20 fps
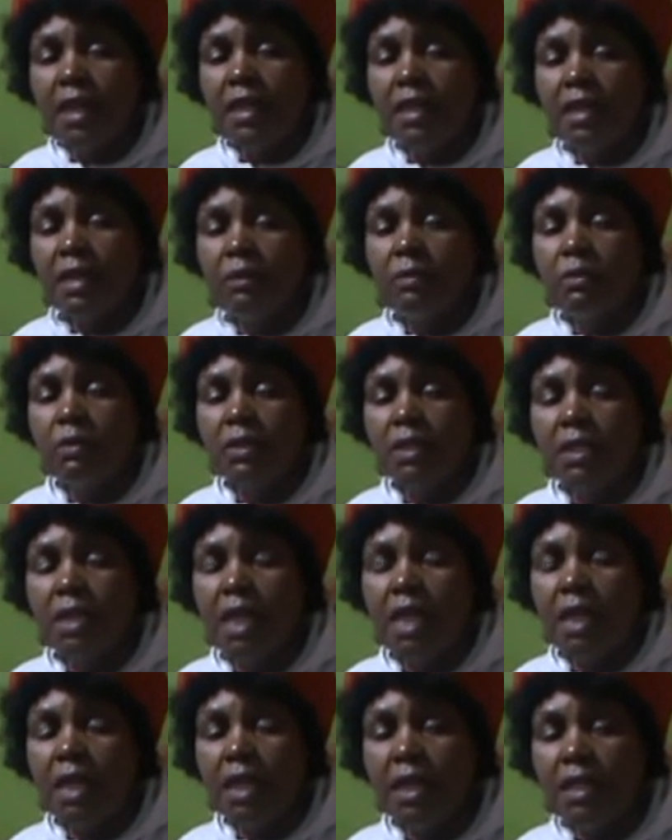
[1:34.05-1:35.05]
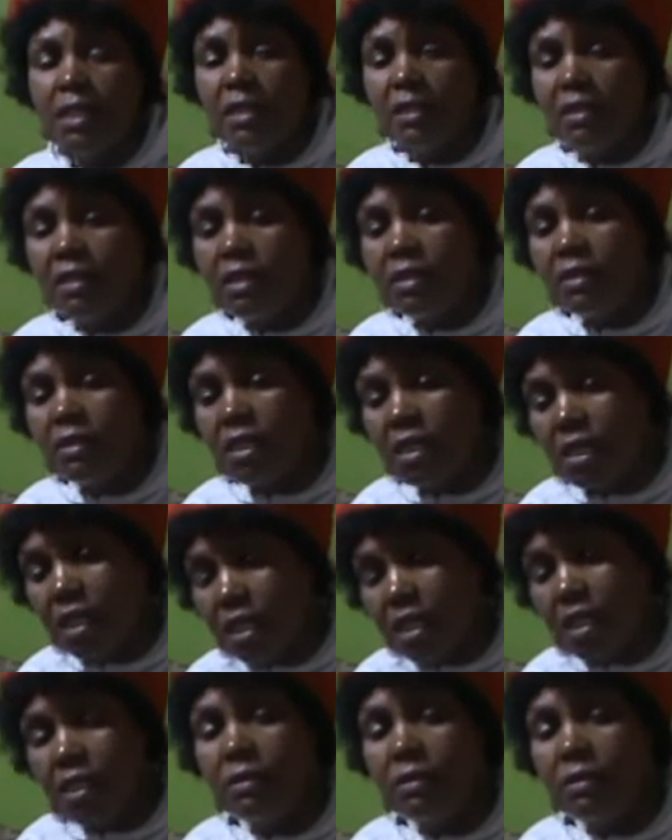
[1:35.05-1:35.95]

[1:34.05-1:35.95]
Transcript: and I was uh, kind of, yeah,